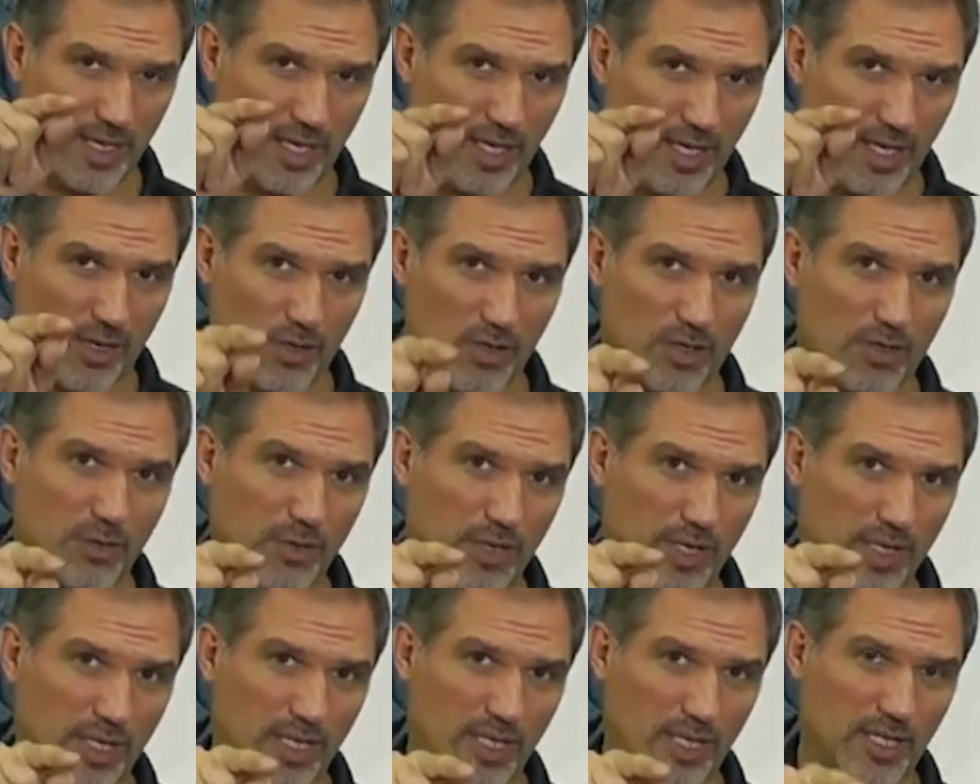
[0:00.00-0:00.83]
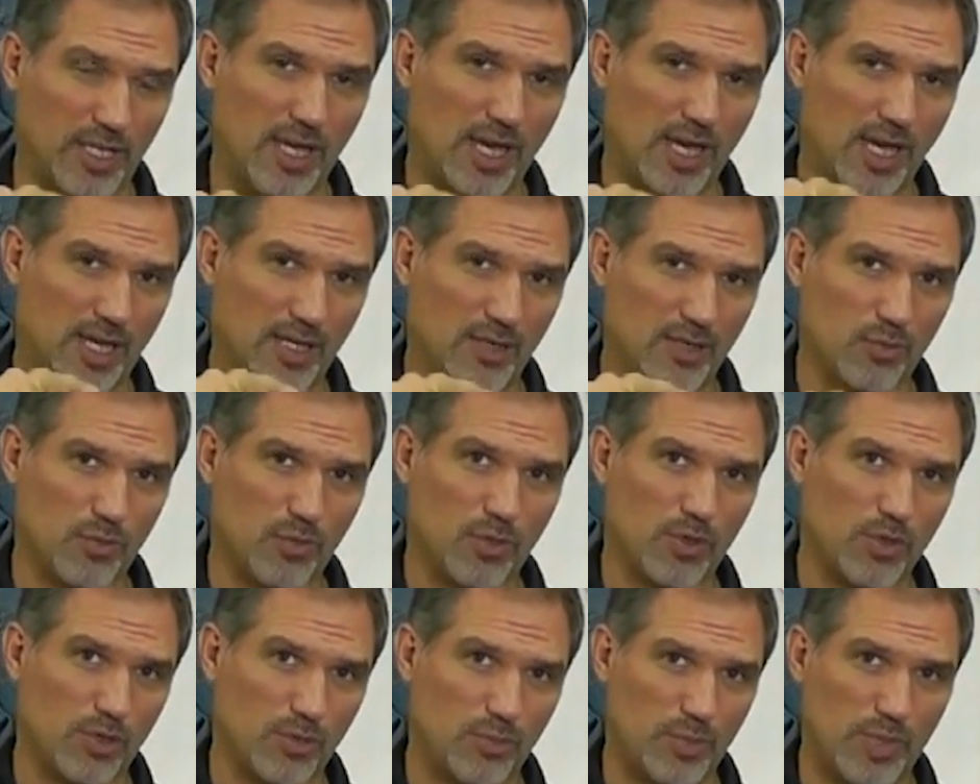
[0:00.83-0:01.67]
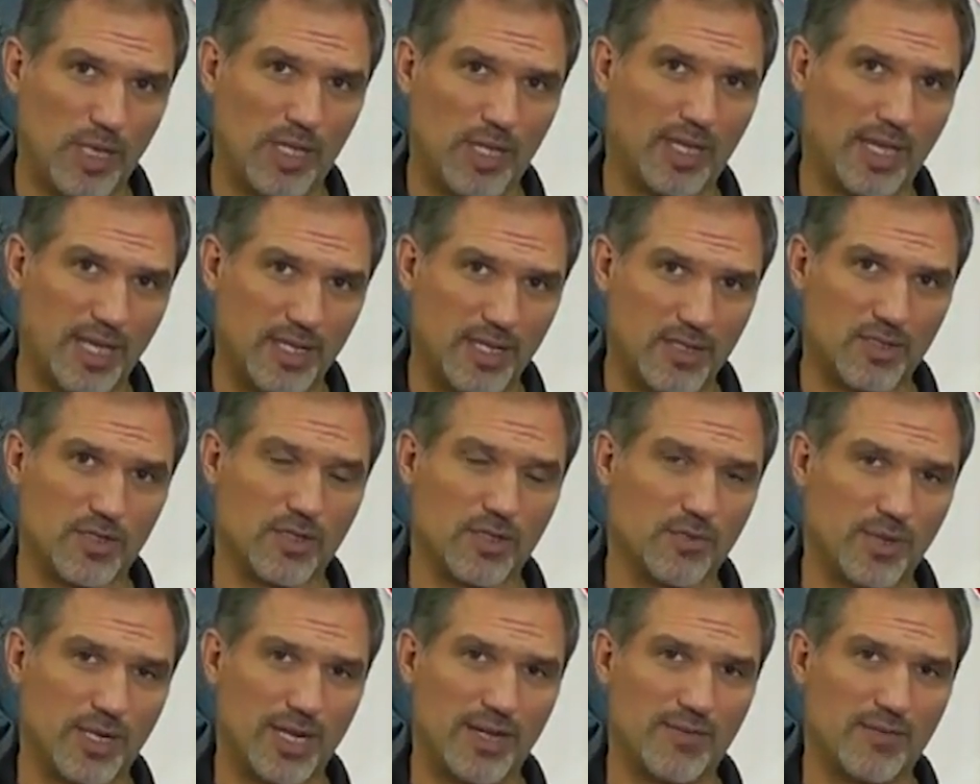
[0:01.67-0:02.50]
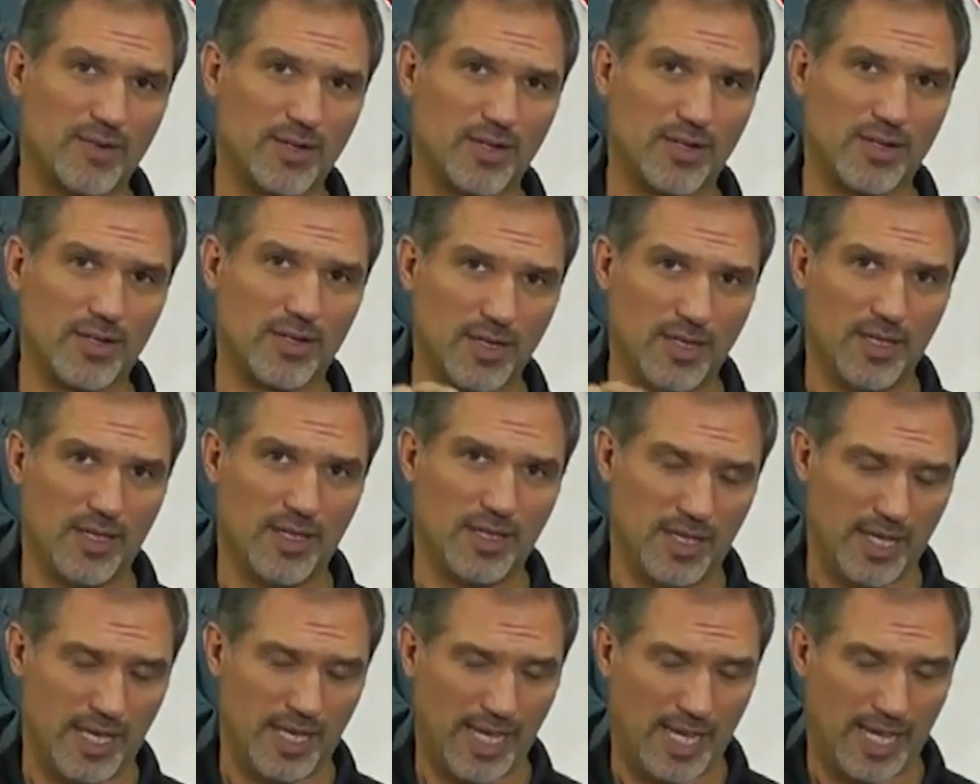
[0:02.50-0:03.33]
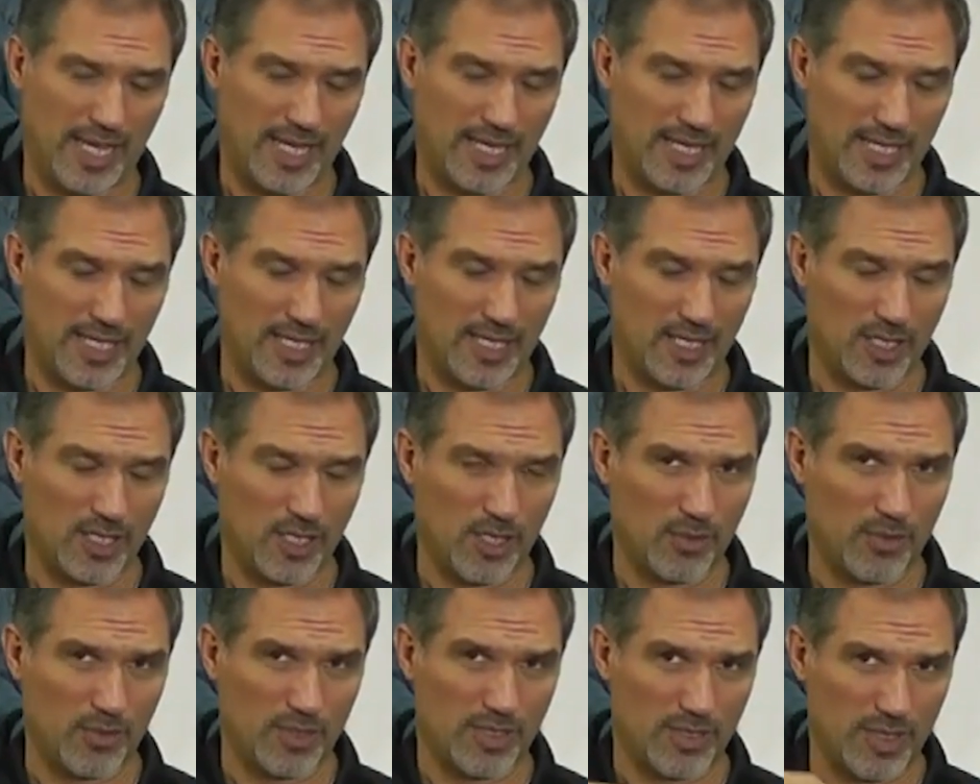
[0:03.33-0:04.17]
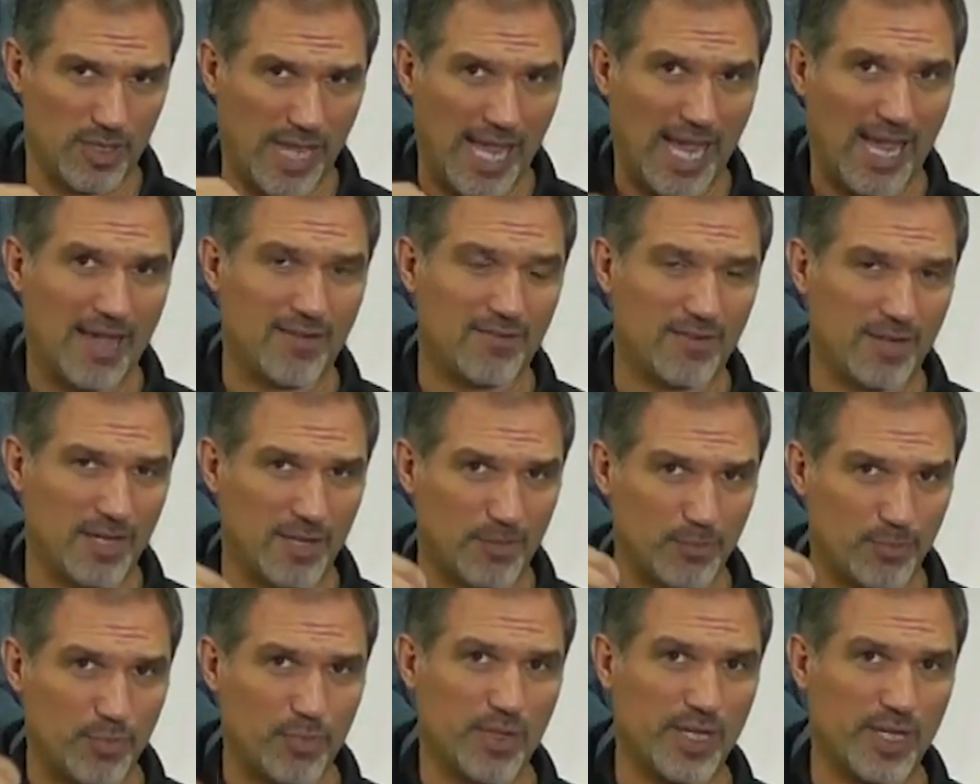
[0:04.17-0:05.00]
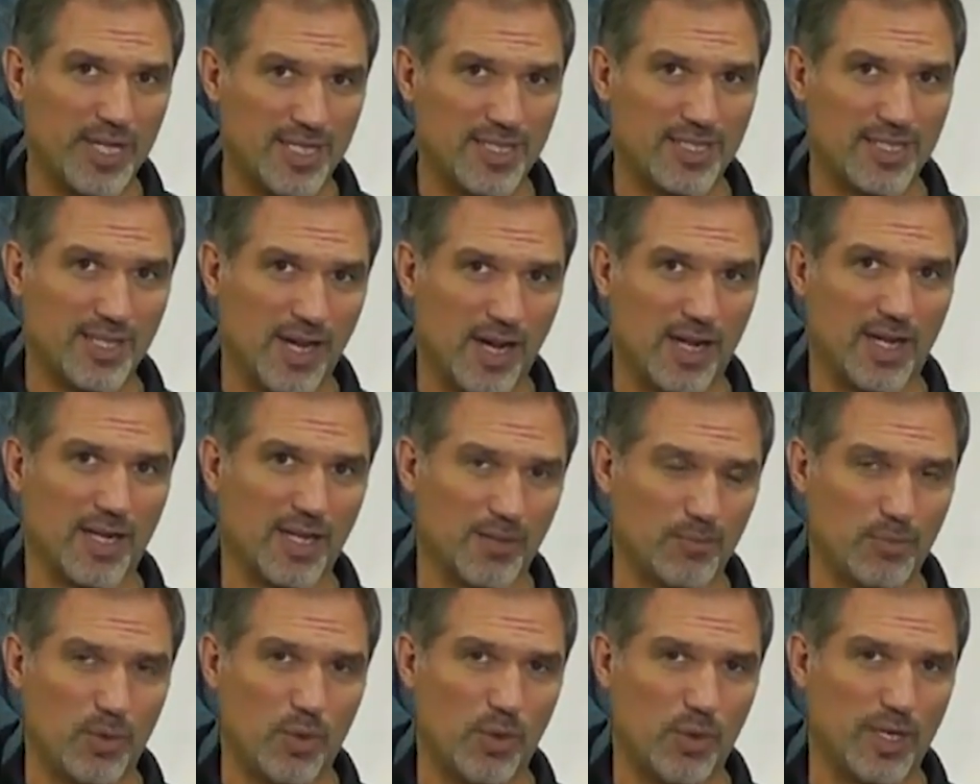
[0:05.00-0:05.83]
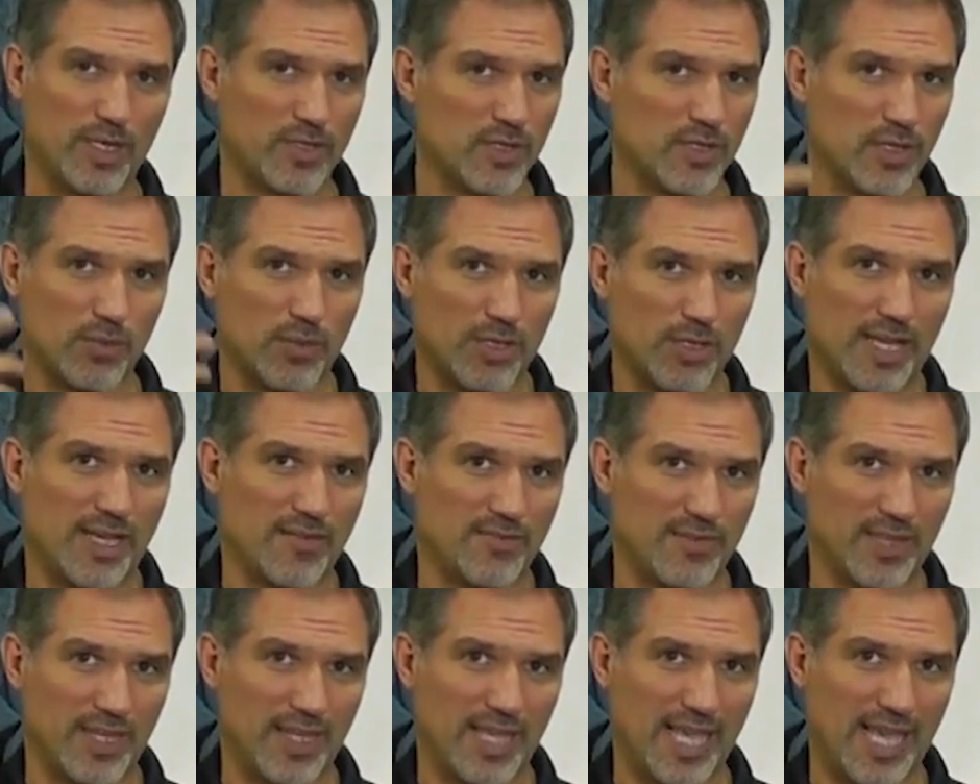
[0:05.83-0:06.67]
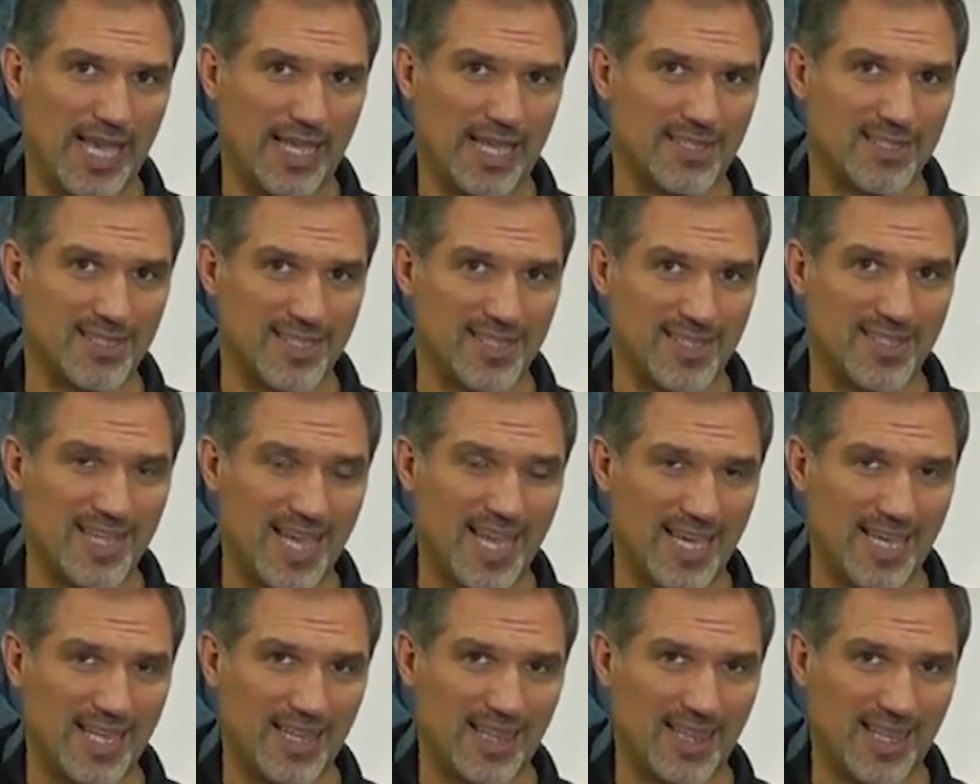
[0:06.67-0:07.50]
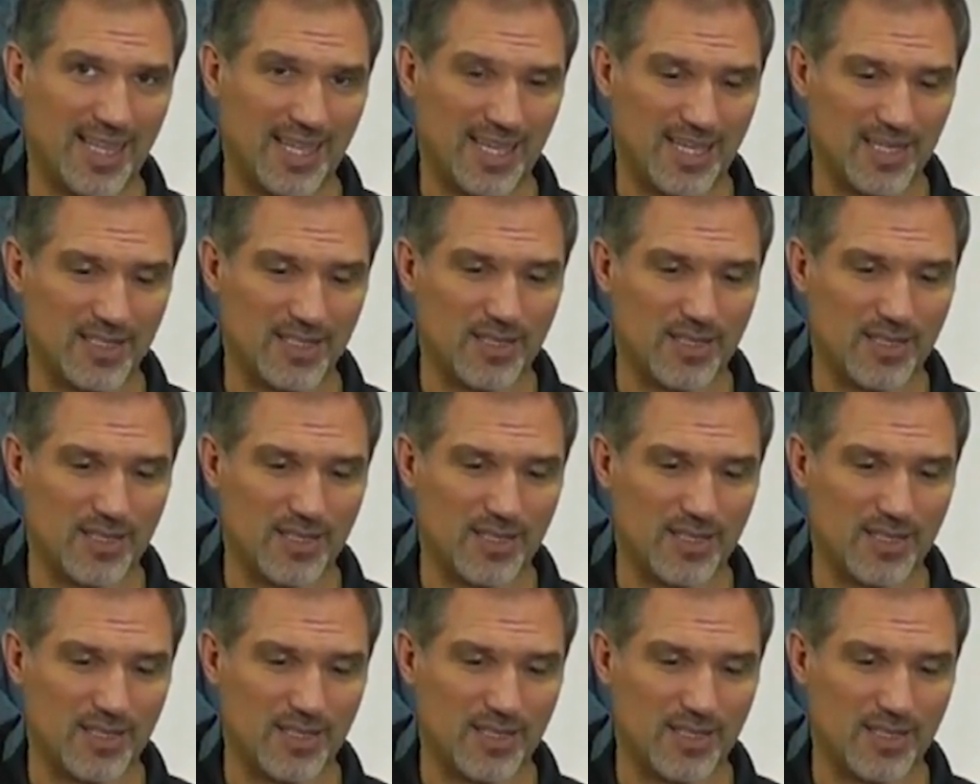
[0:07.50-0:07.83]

you know, acrylic, cotton, wool, polyester, whatever, and you would have a pre-starting point so you wouldn't have to guess. The second thing is,